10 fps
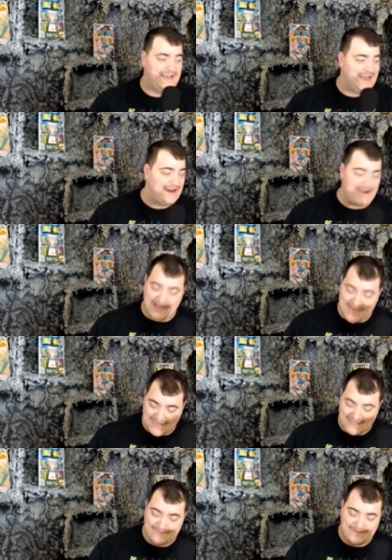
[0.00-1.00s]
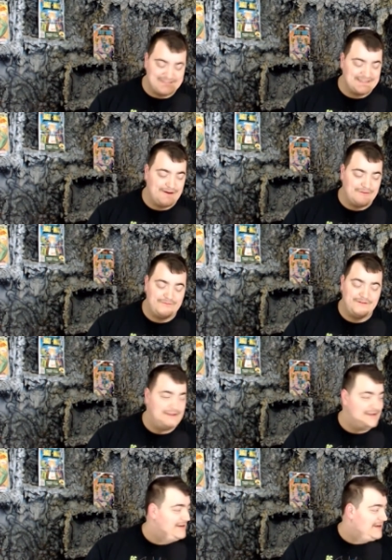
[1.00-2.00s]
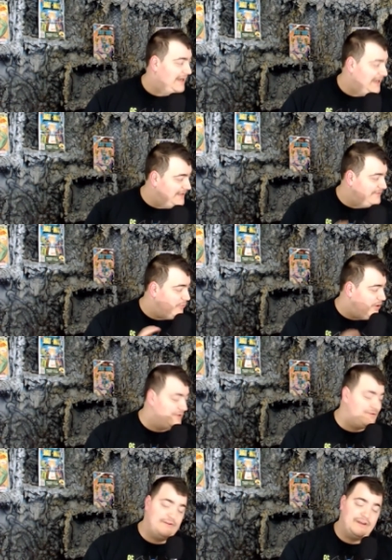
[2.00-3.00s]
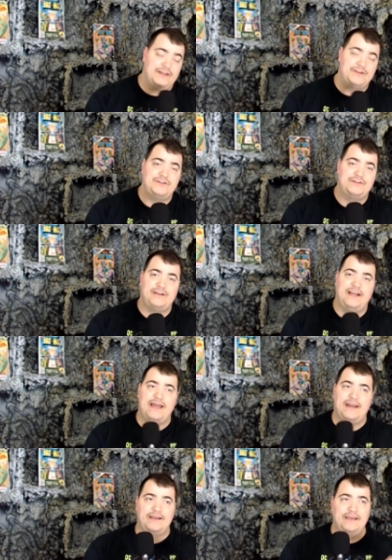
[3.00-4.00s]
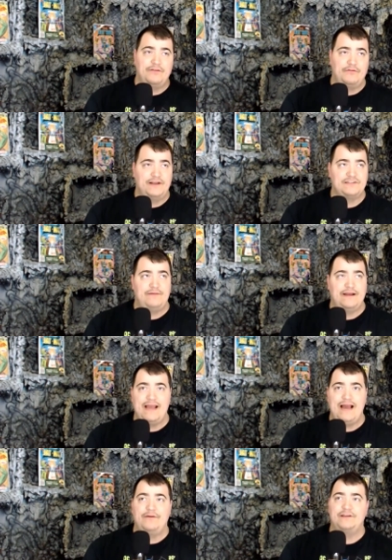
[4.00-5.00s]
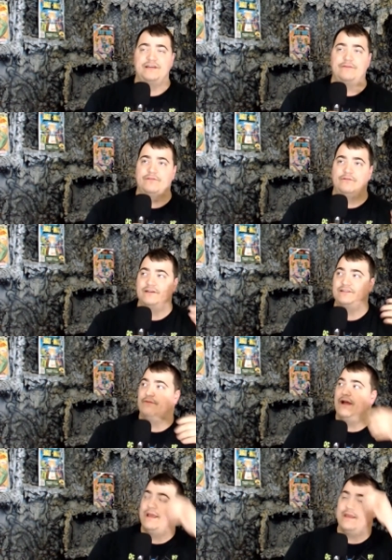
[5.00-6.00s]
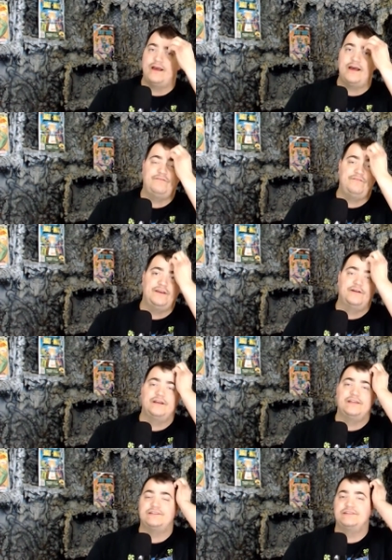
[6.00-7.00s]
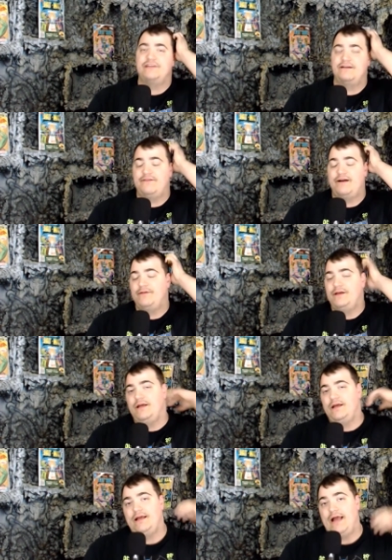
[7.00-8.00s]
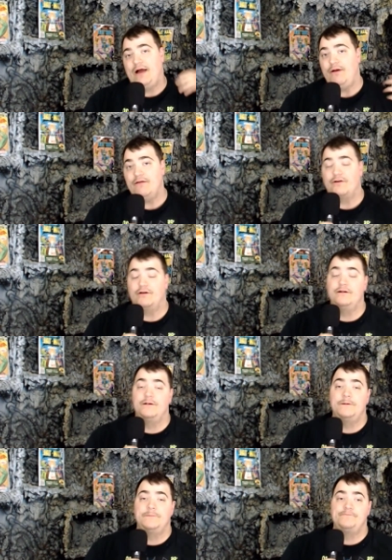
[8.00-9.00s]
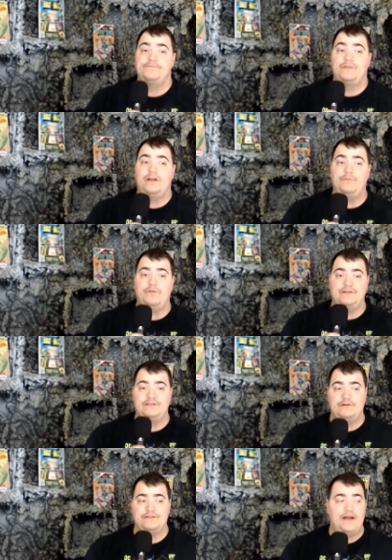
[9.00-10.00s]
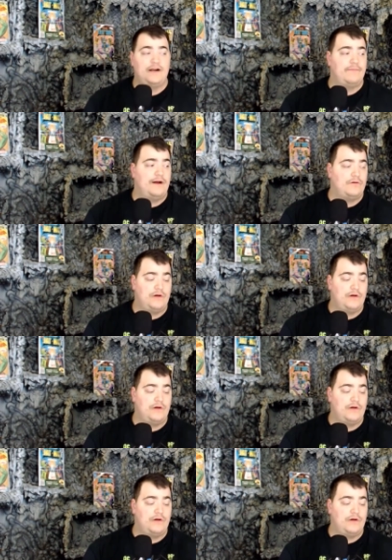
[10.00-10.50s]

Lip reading: I got to get myself... I gotta get the walls finished. I gotta get the rest of my comics up and the rest of my figurines and stuff up. However, a couple things I want to talk about.